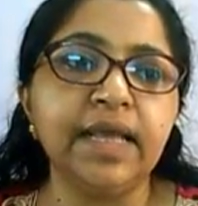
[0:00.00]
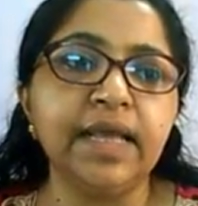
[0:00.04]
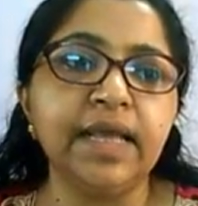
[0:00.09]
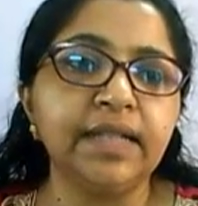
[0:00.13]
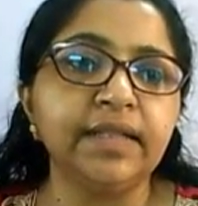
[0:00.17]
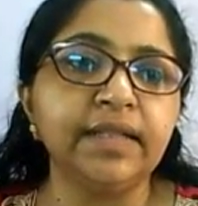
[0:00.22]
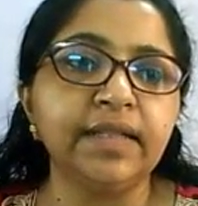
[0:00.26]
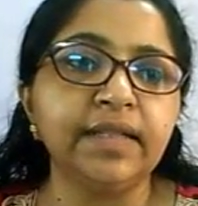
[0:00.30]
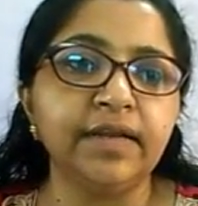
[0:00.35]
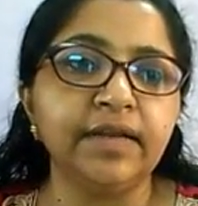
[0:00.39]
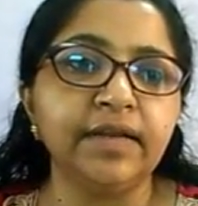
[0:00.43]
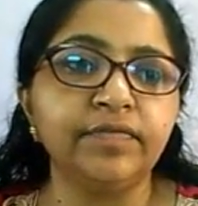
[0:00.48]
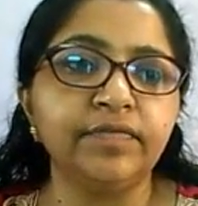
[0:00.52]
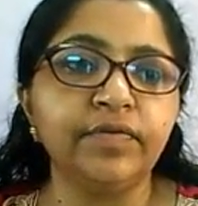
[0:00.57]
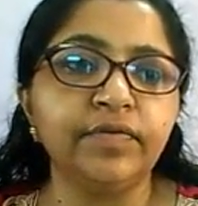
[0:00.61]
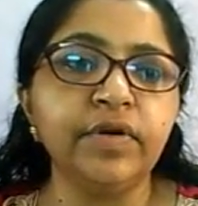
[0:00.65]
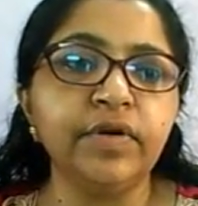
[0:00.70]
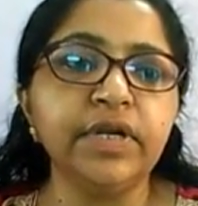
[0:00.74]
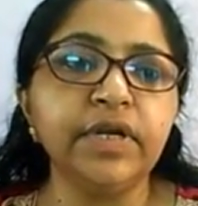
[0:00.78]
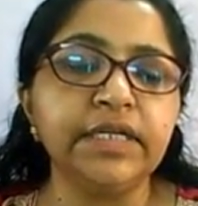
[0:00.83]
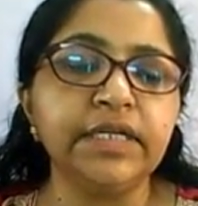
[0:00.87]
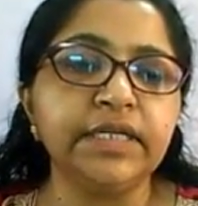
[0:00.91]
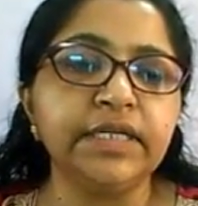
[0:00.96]
and
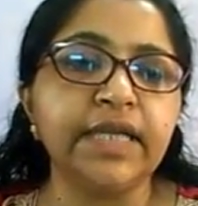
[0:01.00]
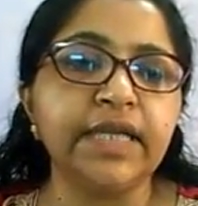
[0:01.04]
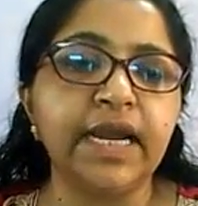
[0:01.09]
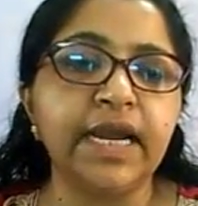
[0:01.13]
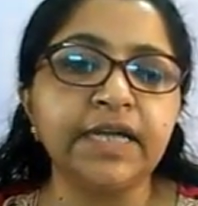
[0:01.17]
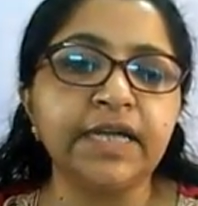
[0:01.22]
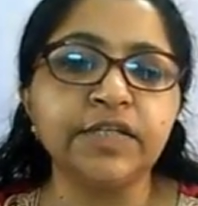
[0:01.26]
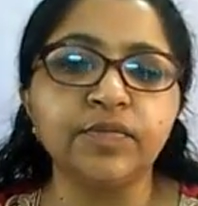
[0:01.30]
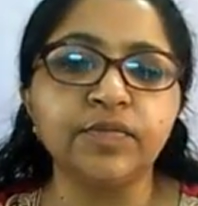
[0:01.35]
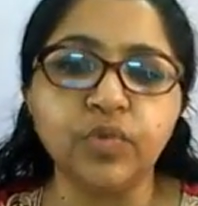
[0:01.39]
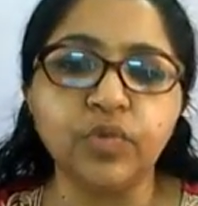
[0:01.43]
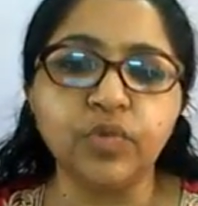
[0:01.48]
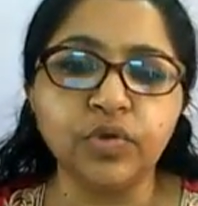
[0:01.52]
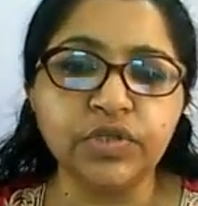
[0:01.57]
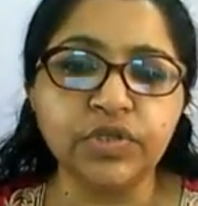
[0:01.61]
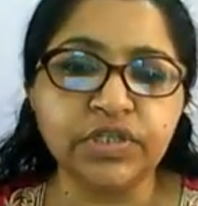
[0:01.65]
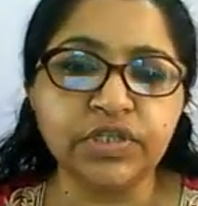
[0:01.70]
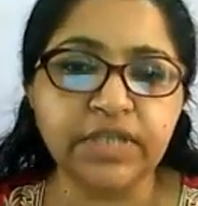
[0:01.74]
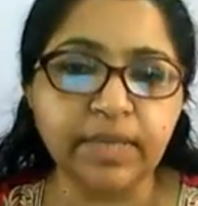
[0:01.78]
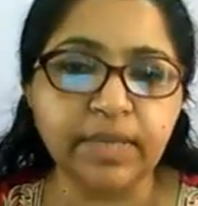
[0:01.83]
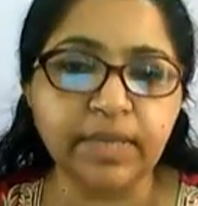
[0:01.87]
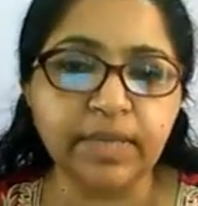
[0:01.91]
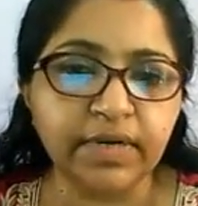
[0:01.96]
therefore it gets more
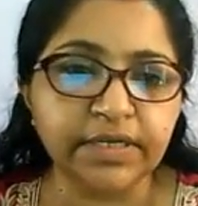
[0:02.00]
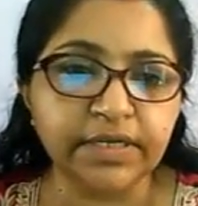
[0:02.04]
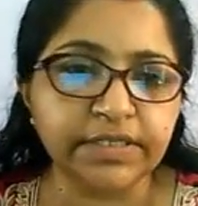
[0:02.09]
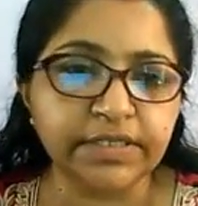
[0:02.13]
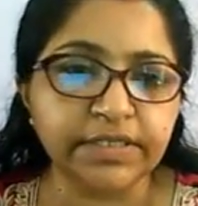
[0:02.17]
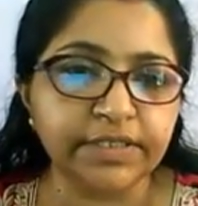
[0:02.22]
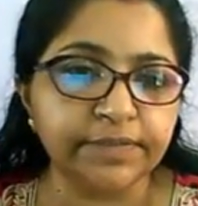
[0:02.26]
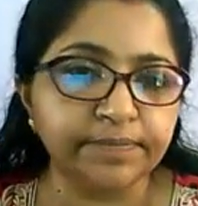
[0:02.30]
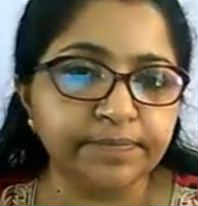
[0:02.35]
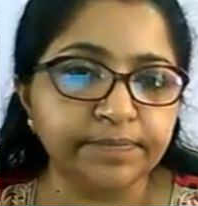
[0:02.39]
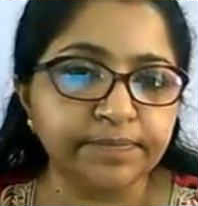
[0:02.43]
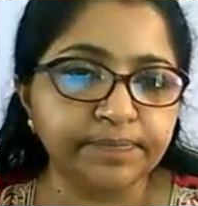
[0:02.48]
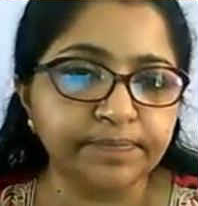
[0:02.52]
stability.